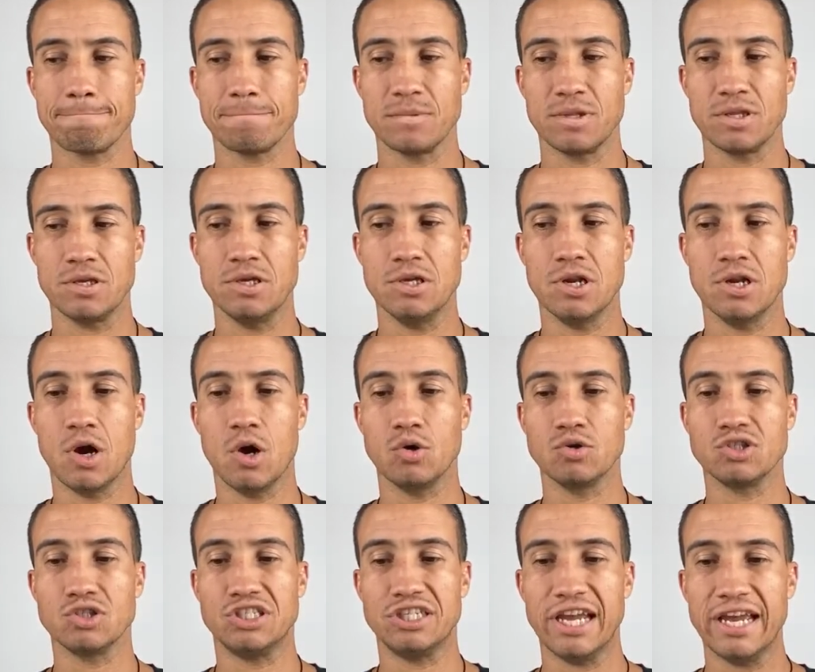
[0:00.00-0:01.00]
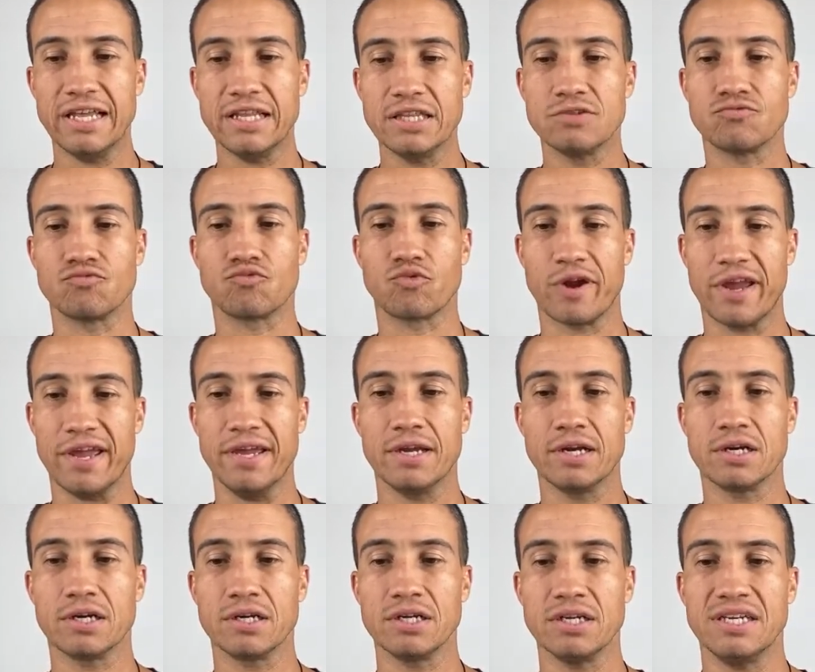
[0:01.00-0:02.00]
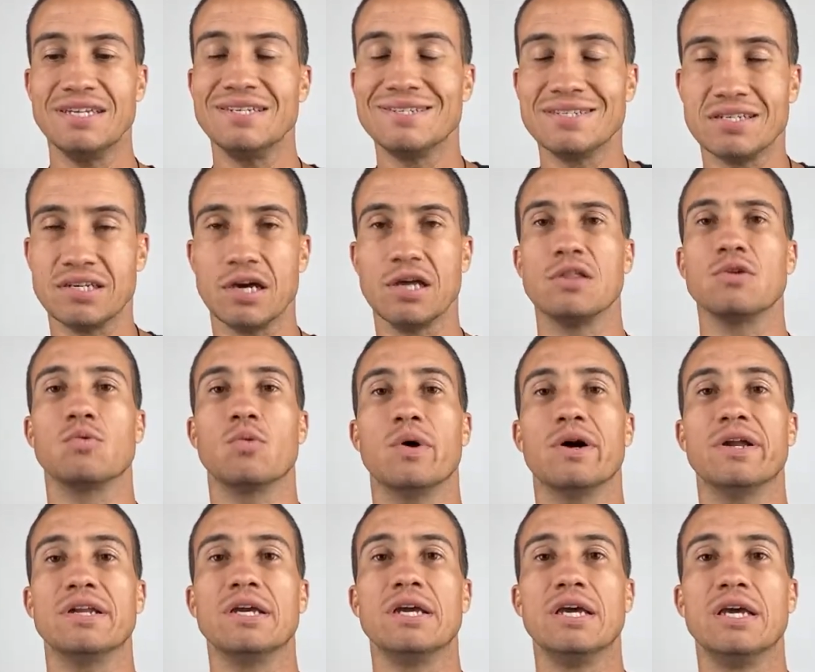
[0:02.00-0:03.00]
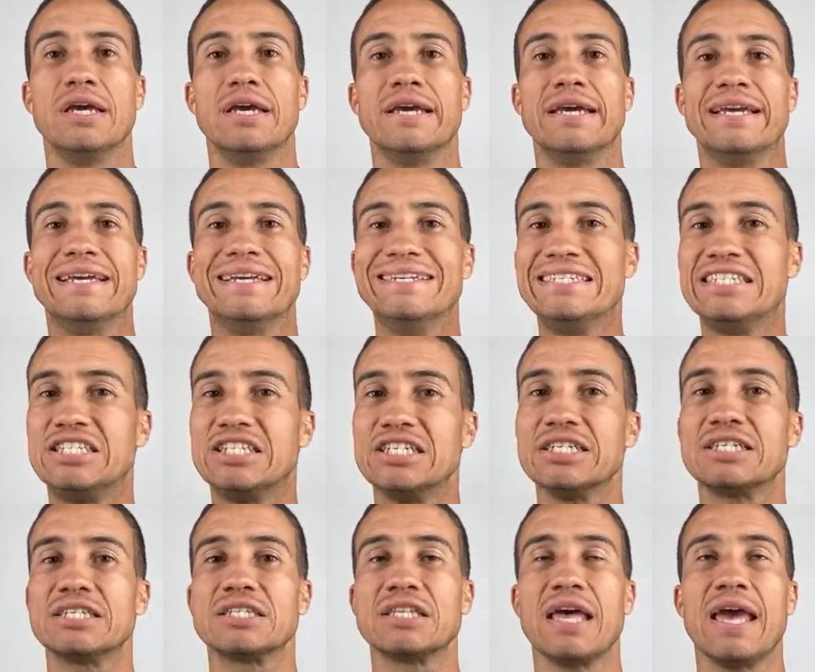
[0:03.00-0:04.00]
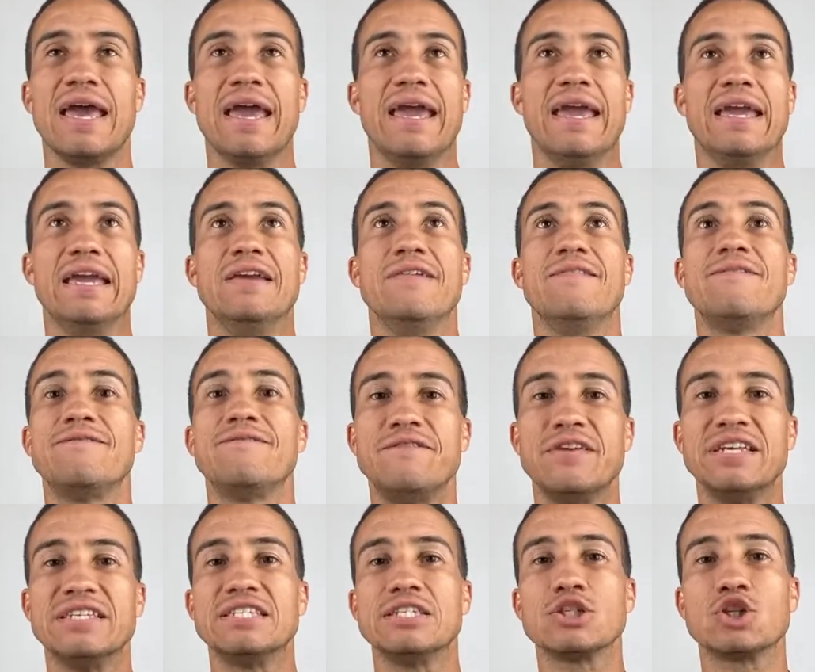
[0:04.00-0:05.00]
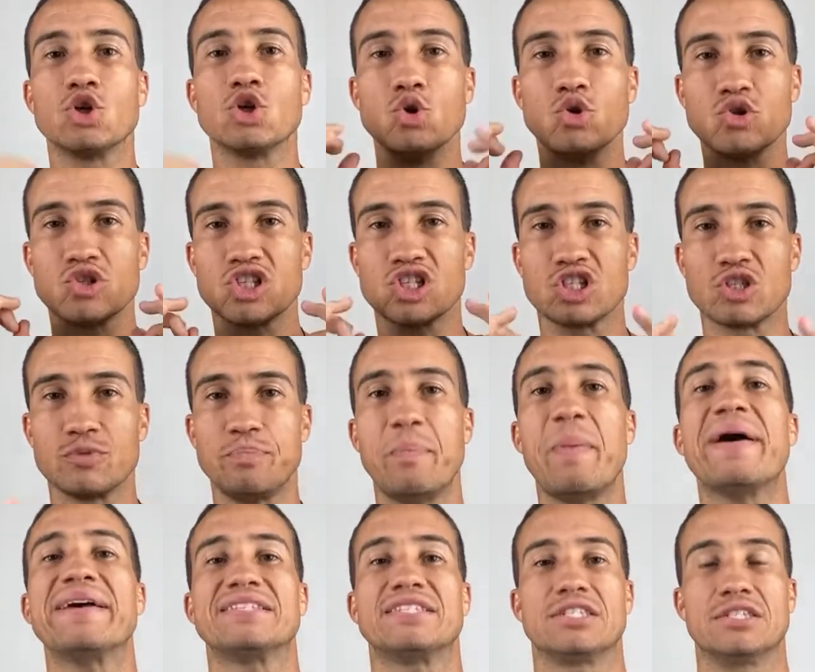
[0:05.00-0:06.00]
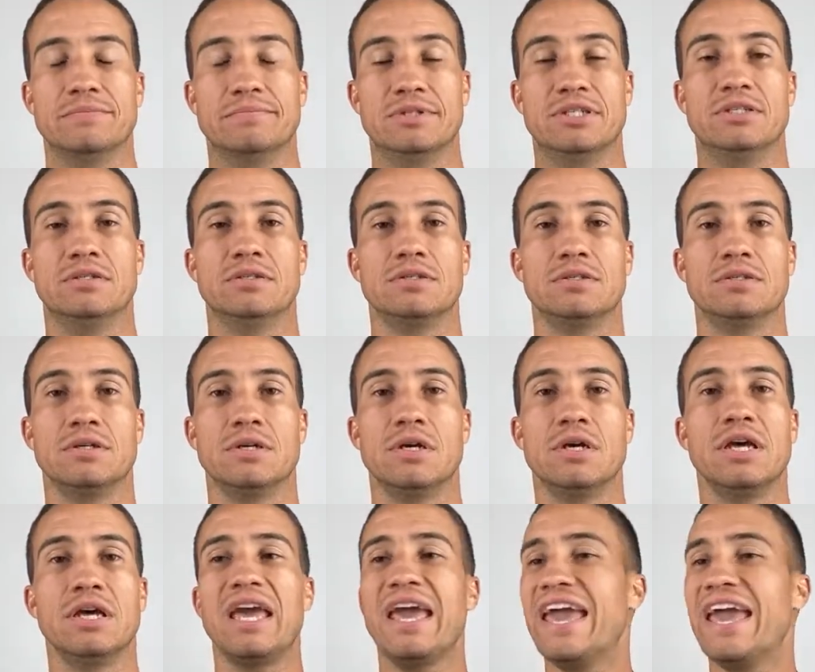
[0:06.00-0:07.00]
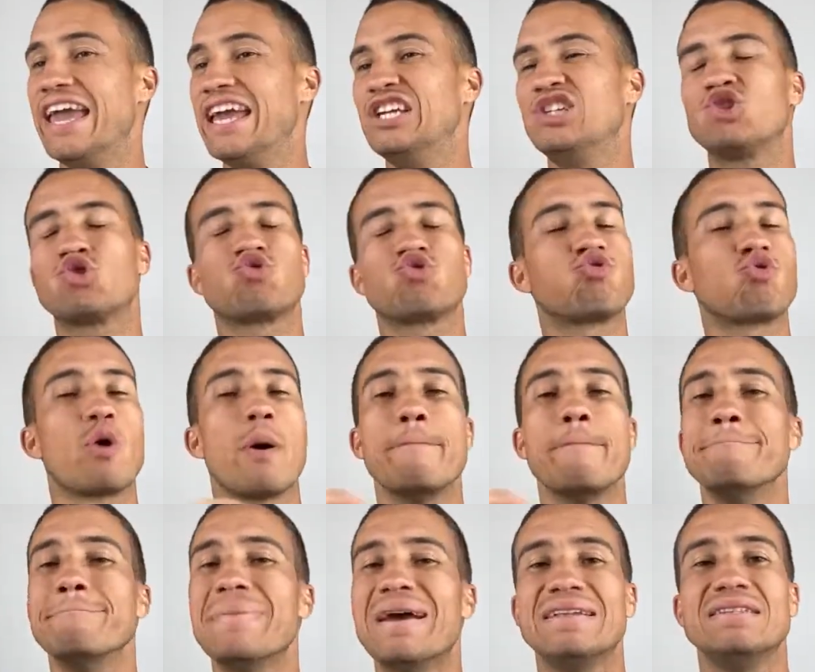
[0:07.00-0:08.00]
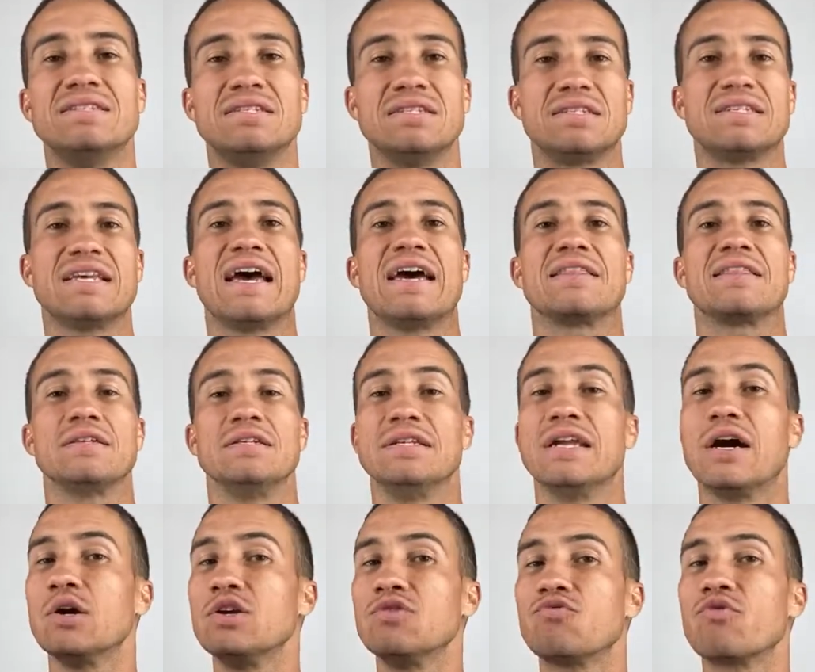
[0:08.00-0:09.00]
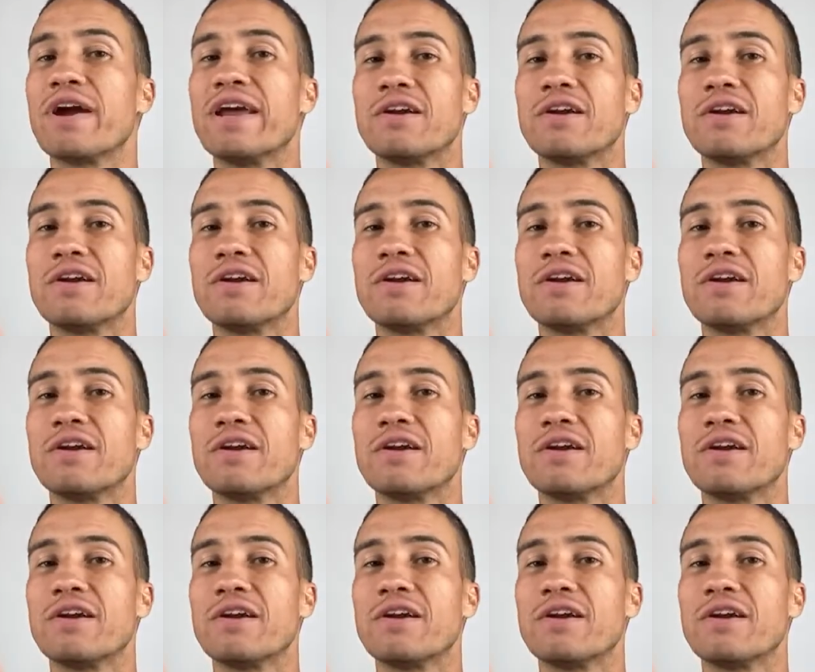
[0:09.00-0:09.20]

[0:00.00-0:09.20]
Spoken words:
You know, Jalen Reagor, he's another one. He's just a physical specimen. A tremendous athlete. Now, he ran a